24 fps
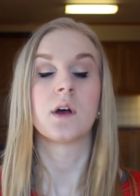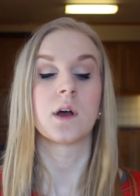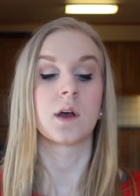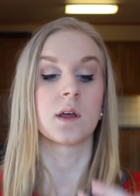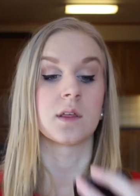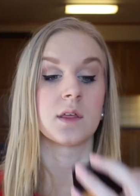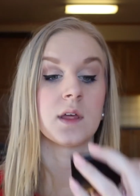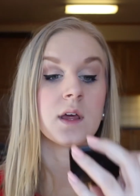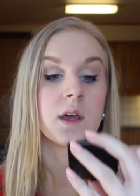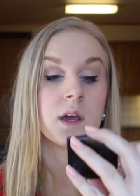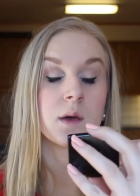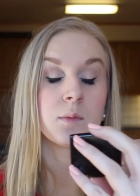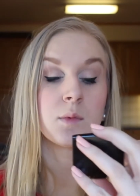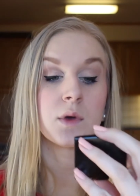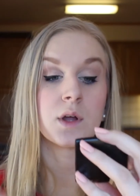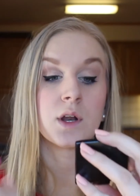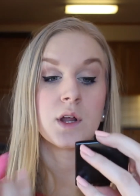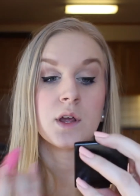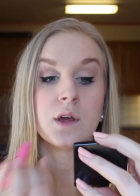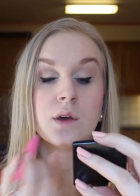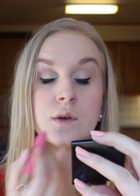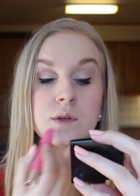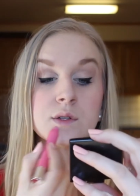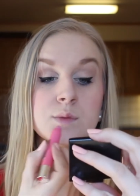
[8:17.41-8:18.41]
I think I'm gonna
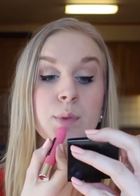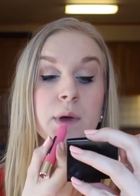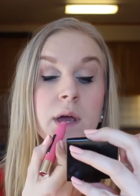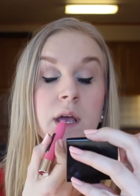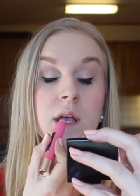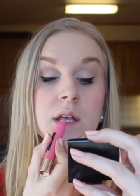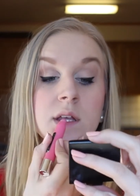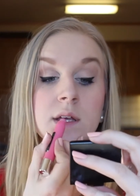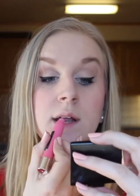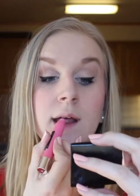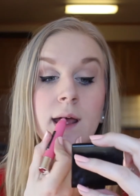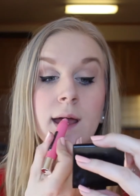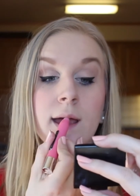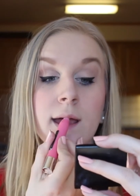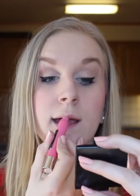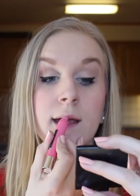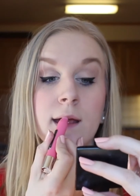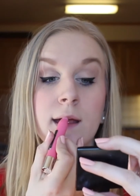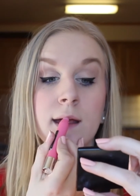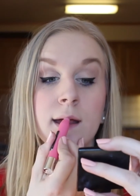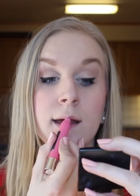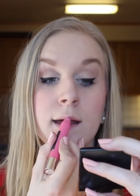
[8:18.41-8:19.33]
use pink today.